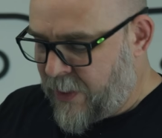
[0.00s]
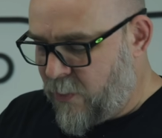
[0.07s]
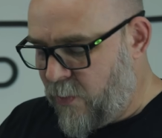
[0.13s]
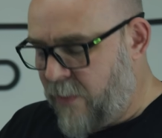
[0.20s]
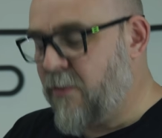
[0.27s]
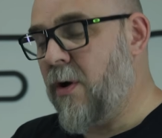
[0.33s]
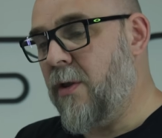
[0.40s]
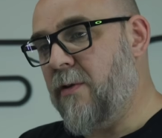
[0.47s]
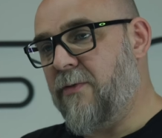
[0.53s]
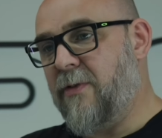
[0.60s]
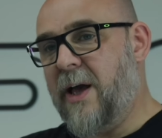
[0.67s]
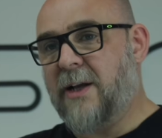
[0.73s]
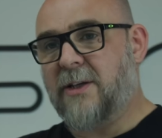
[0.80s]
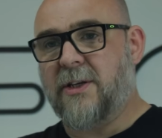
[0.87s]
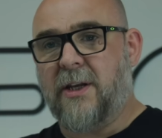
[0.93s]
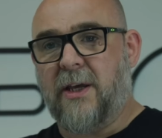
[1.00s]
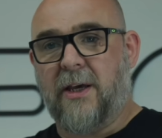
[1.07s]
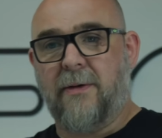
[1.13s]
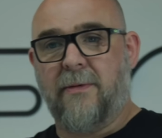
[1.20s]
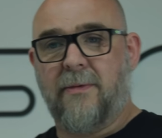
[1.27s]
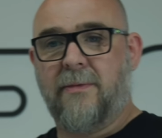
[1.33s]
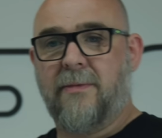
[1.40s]
We've got the flex in
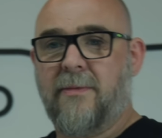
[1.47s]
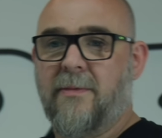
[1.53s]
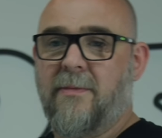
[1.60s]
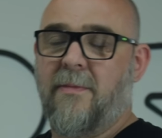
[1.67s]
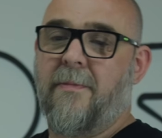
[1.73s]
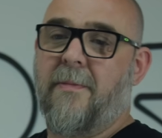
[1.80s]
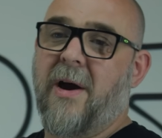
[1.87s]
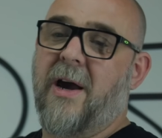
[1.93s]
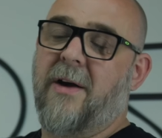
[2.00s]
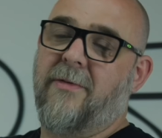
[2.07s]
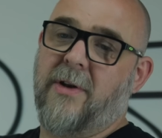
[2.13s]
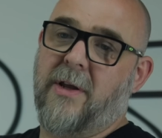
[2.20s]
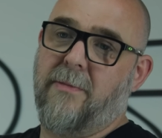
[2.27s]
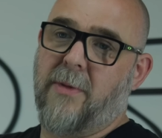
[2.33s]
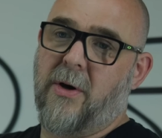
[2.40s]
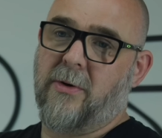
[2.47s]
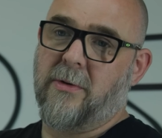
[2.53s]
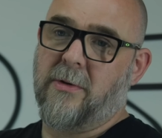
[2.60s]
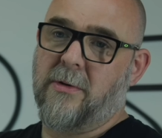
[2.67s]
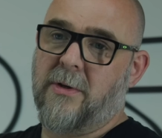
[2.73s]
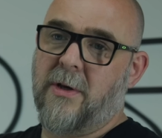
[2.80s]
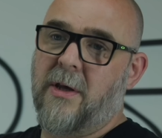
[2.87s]
it by having it
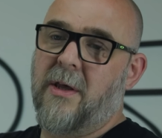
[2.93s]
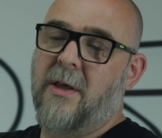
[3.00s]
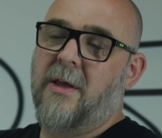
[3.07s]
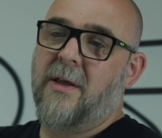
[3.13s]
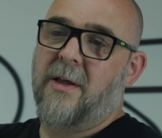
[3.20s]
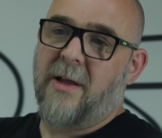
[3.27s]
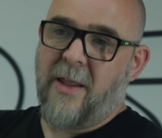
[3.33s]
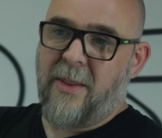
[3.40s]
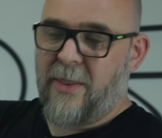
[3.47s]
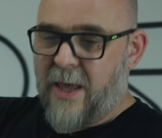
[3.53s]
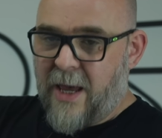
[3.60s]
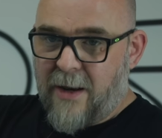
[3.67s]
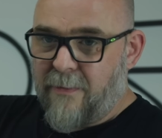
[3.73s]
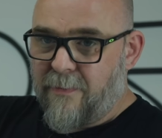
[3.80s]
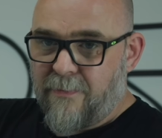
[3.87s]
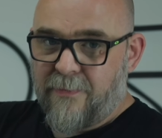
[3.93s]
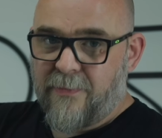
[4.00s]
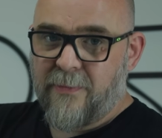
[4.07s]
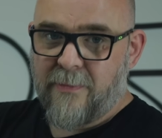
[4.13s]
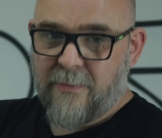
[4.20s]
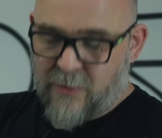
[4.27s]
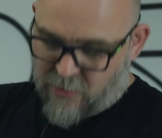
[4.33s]
modelled and then
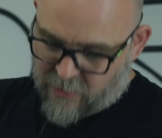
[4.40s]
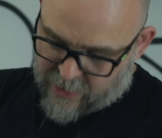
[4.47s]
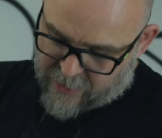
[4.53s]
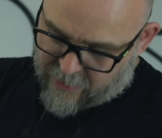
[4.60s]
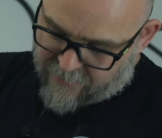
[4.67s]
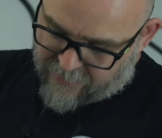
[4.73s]
creating the